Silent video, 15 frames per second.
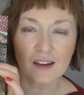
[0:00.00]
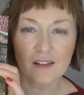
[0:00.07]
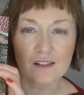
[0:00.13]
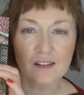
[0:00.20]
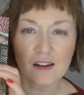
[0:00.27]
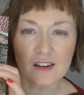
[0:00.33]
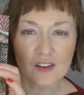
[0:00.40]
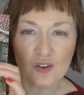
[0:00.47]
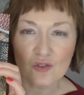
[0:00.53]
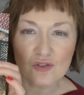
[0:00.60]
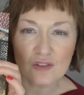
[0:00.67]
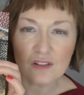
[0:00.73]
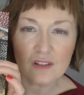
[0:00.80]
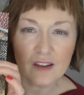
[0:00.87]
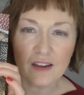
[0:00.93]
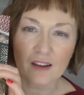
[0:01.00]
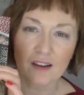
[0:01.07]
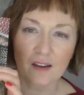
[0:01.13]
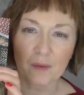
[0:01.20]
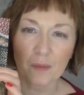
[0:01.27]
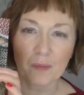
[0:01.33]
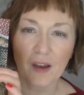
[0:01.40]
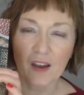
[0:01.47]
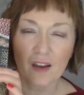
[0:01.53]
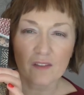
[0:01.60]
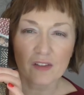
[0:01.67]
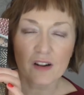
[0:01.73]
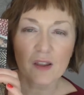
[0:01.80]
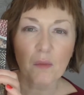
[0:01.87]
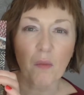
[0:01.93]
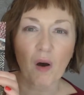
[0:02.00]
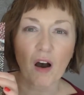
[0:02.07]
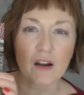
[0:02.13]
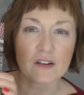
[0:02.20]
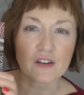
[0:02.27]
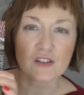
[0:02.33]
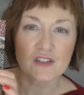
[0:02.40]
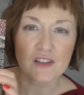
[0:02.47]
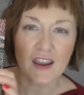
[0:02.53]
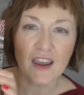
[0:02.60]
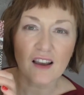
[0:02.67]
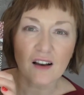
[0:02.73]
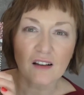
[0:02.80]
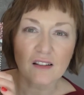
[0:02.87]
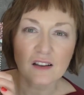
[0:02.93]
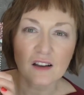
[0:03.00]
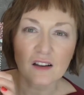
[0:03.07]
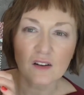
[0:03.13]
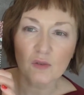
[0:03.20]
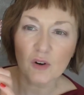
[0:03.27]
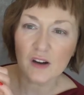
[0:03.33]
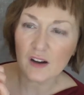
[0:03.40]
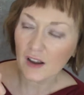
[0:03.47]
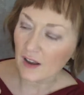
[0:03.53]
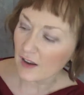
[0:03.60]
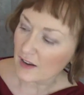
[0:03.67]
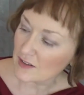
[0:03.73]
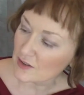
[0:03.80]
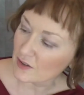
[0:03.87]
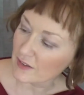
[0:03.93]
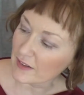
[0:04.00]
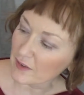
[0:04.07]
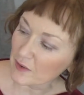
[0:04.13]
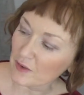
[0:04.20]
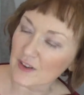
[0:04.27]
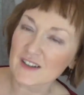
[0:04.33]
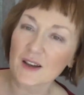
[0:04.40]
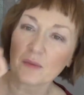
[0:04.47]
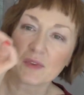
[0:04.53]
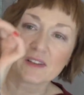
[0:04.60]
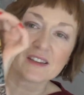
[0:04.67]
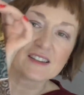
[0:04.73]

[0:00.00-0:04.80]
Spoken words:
and unusual, like really modern take on colorwork. So like, for example,